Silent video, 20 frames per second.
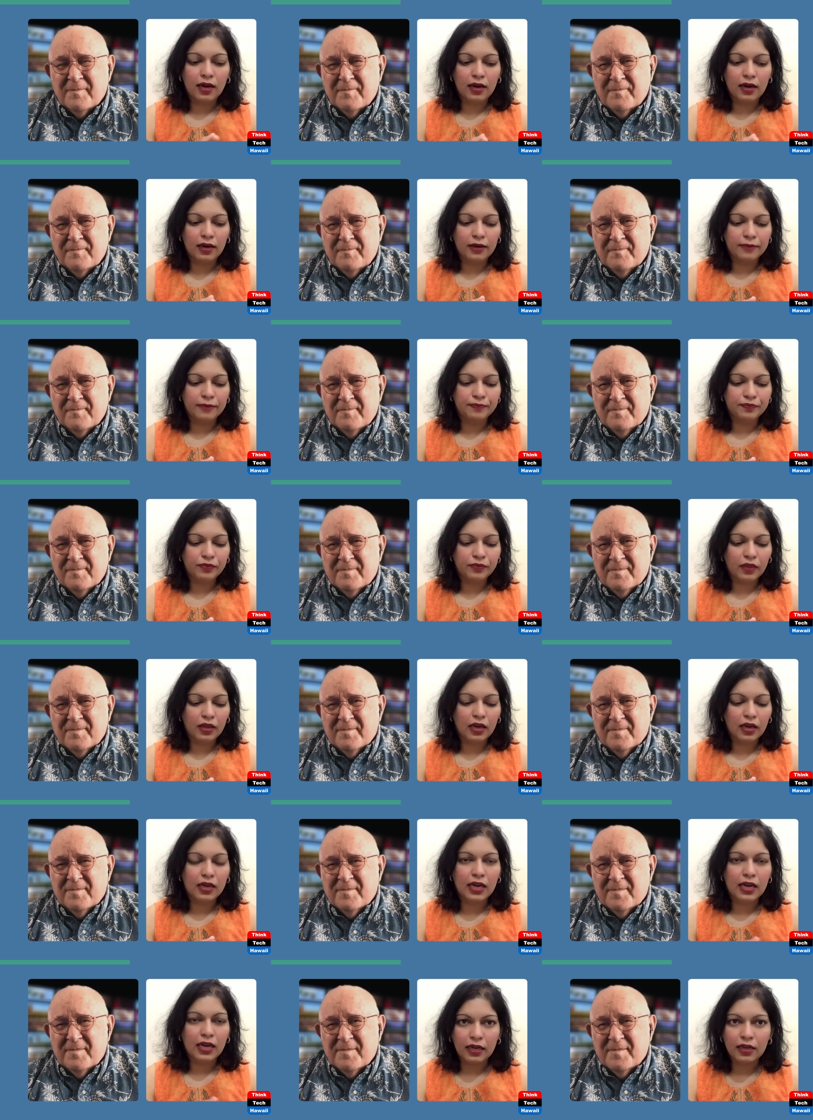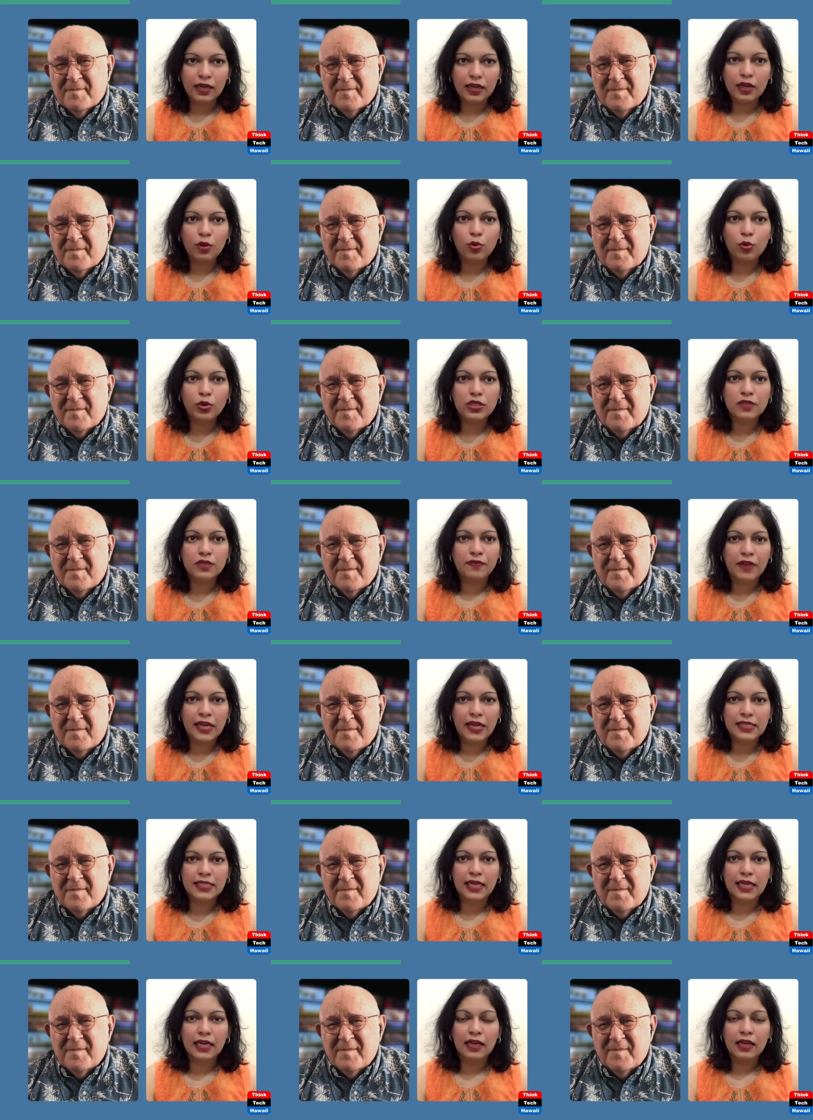Speaker 1: um, a country who is
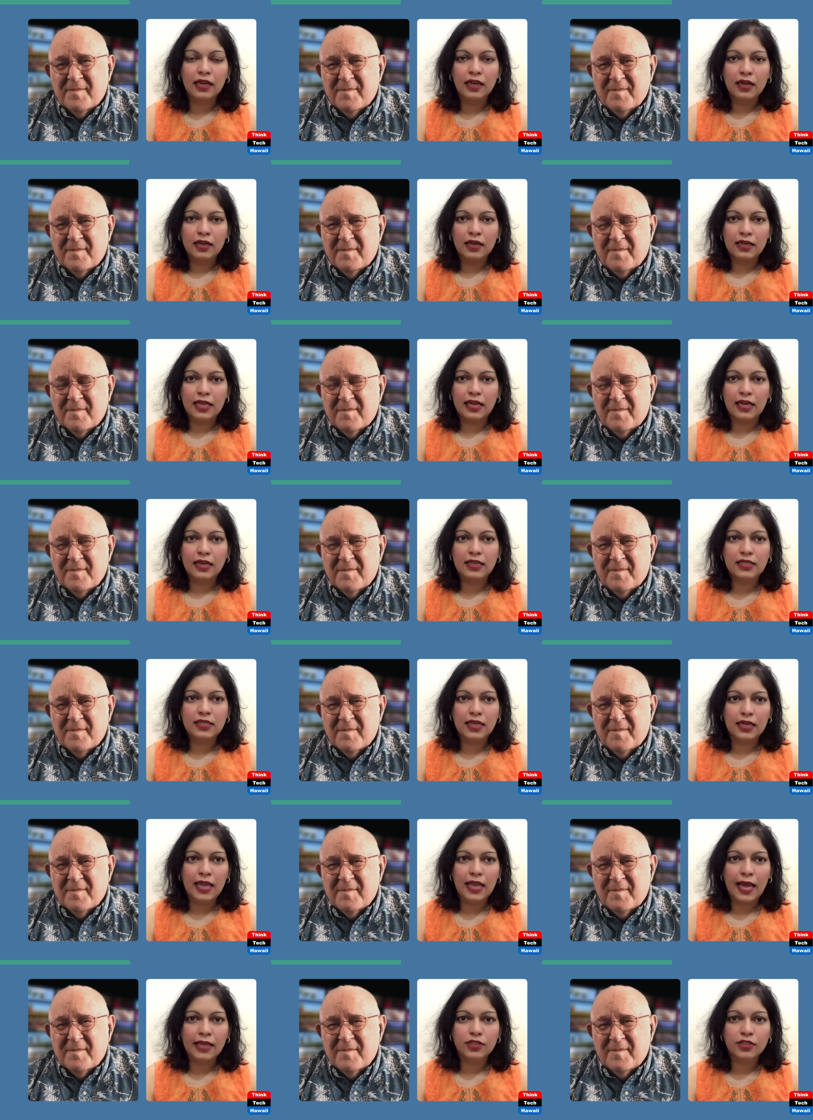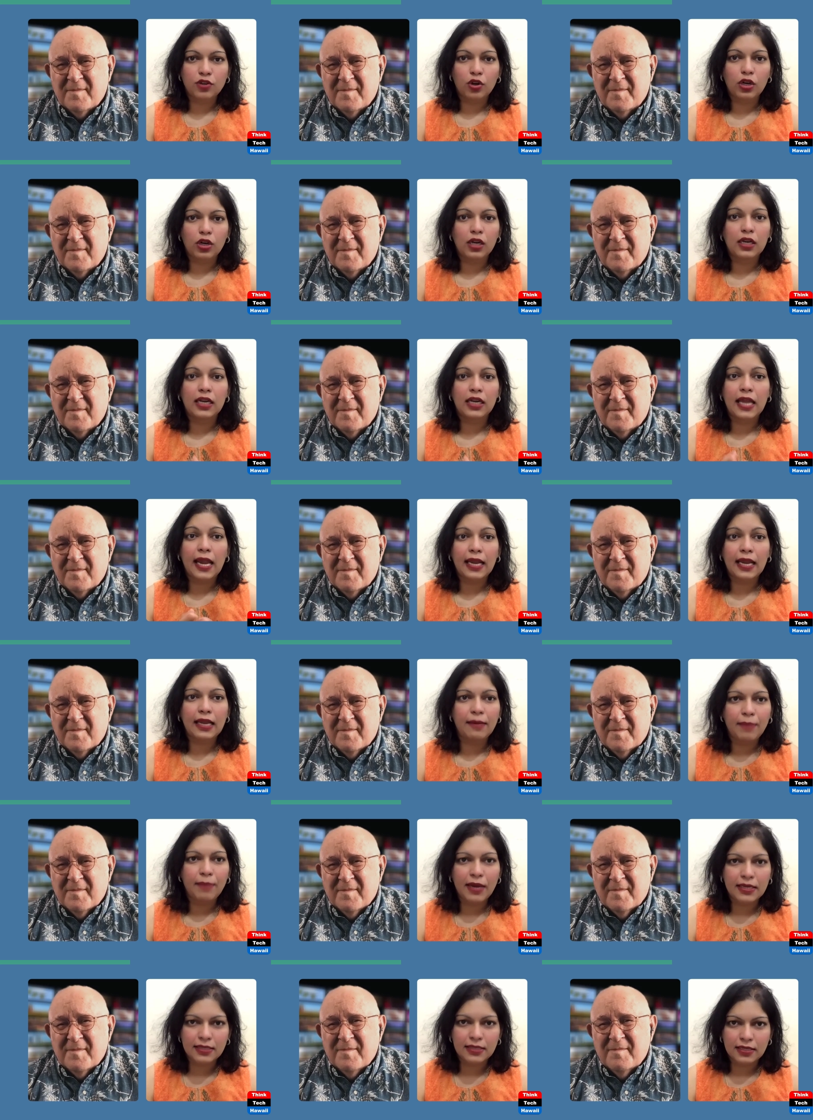facing terrorist attacks on a daily
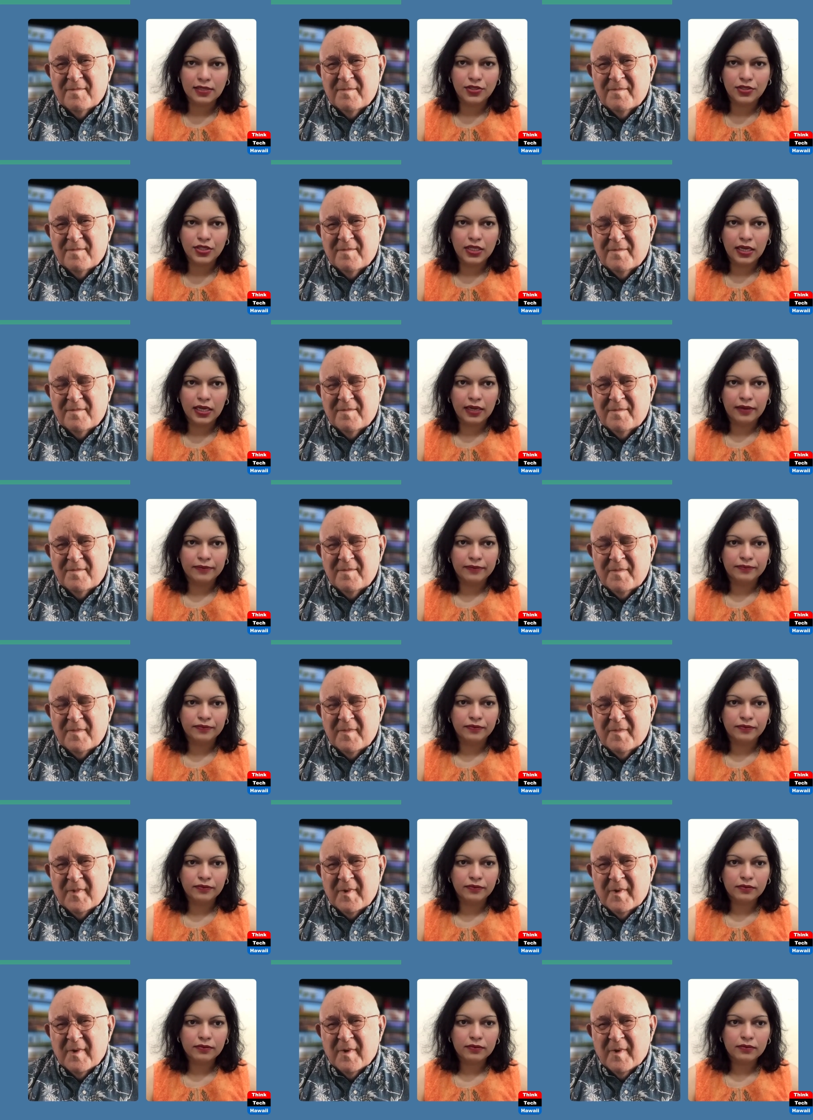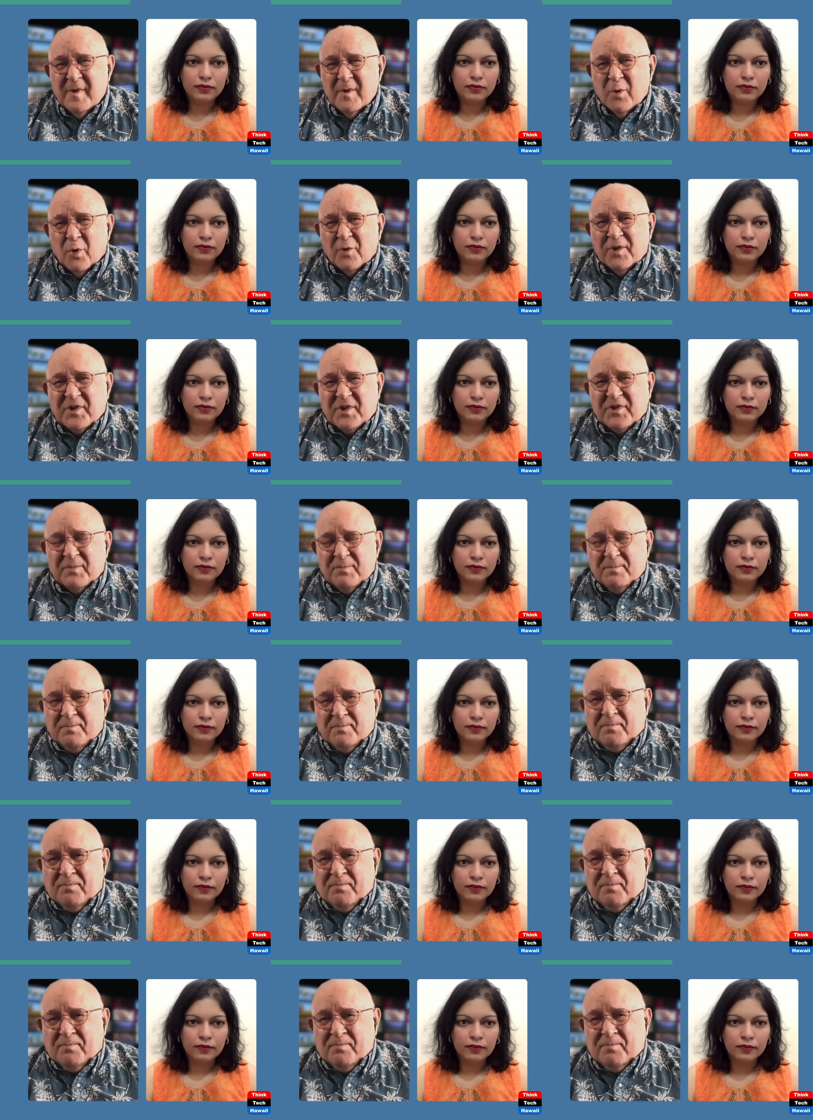basis.
Speaker 2: Well, they're,